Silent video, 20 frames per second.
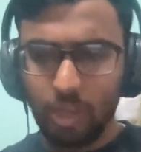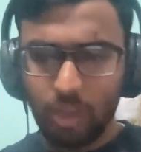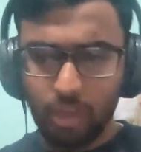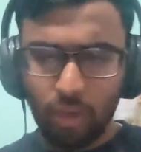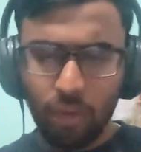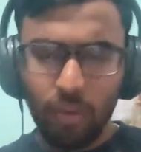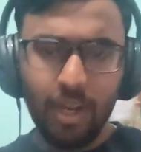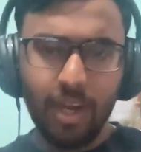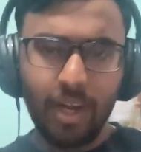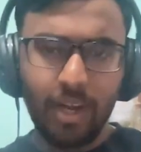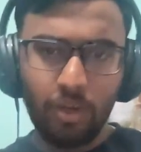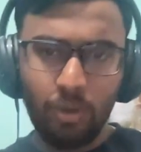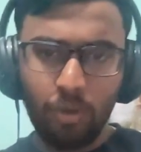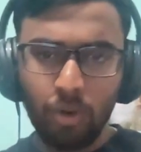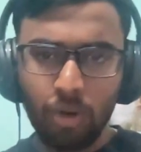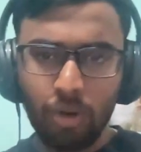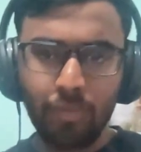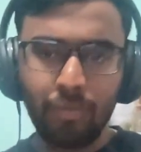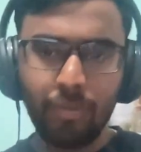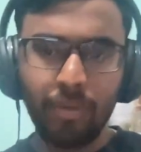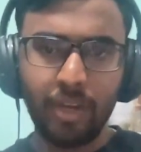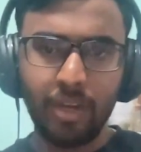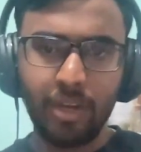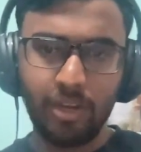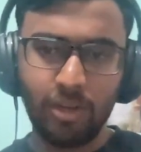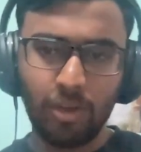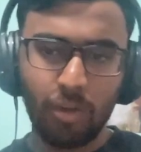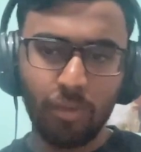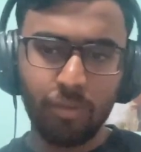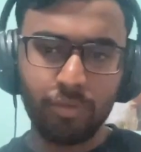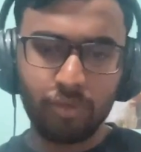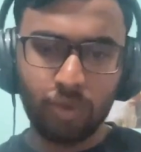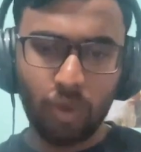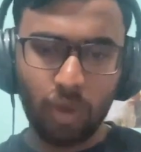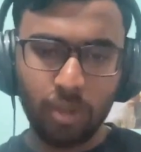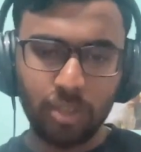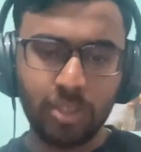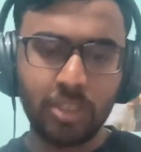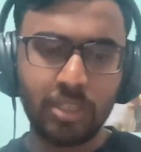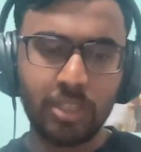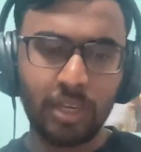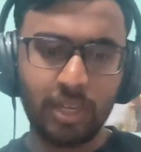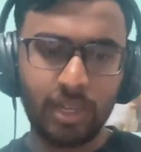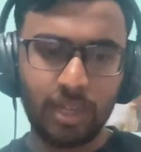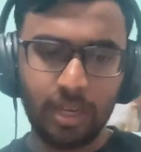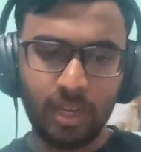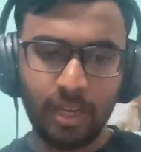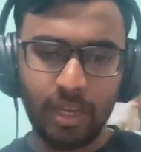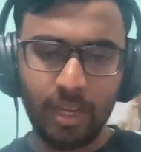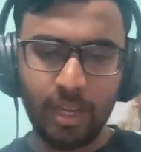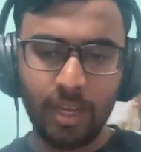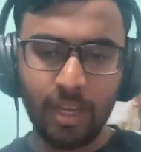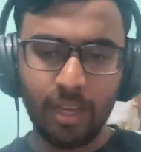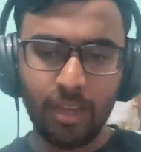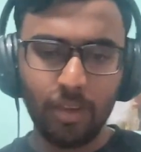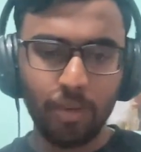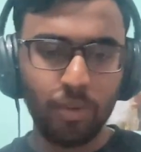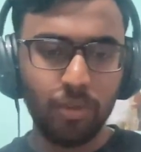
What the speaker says: you'll get a good feed of constantly,